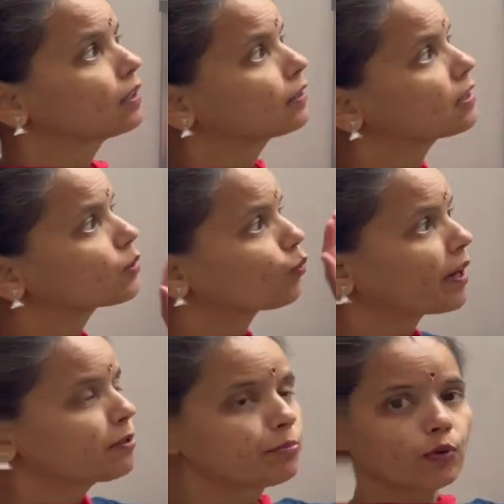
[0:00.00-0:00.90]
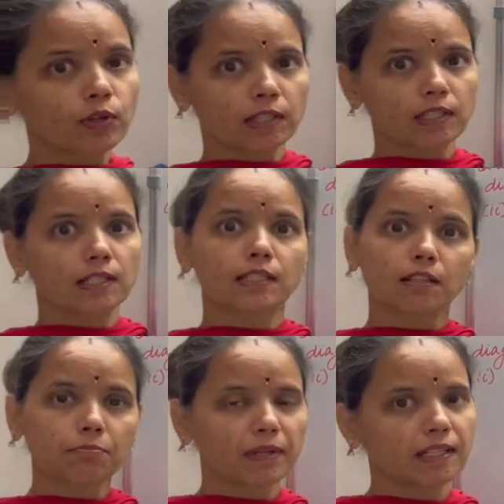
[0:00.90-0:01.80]
This whiteboard is
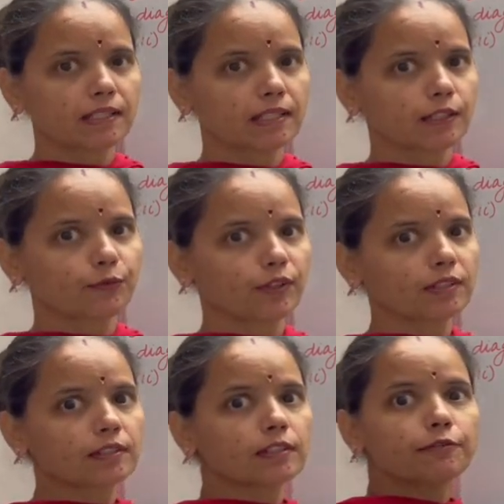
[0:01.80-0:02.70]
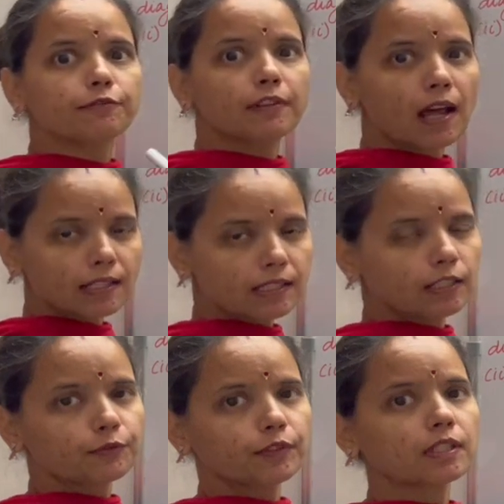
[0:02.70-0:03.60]
a plane surface. The flat
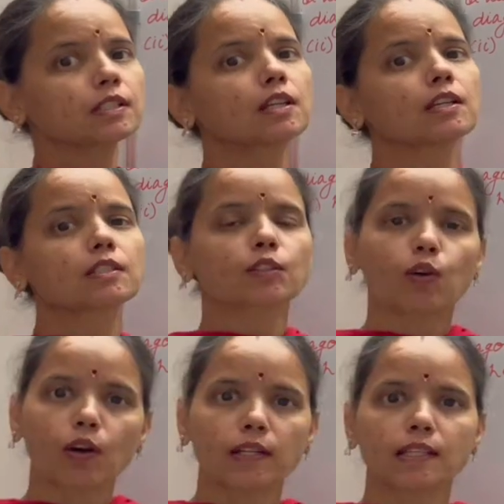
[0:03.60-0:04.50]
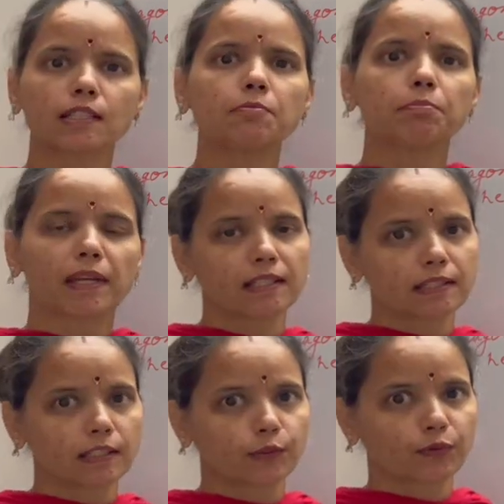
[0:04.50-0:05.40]
surface is called as a plane
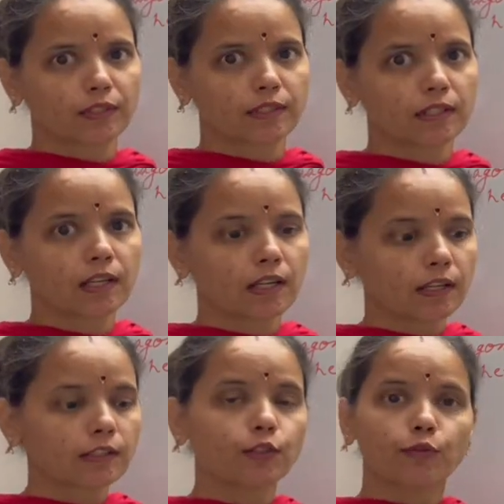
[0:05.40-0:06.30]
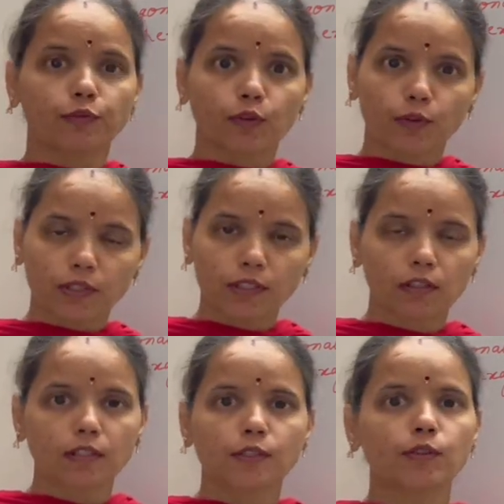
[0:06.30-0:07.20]
surface. Your floor is
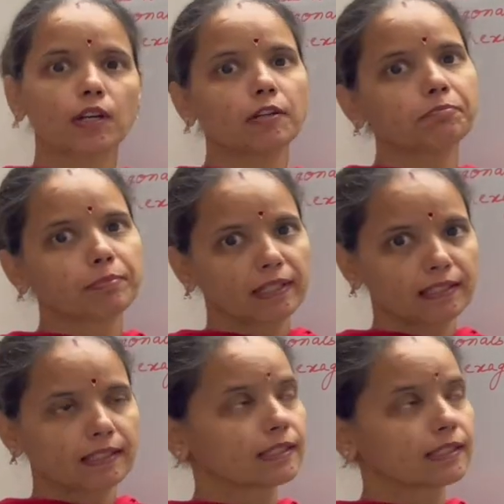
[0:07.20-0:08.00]
also a plane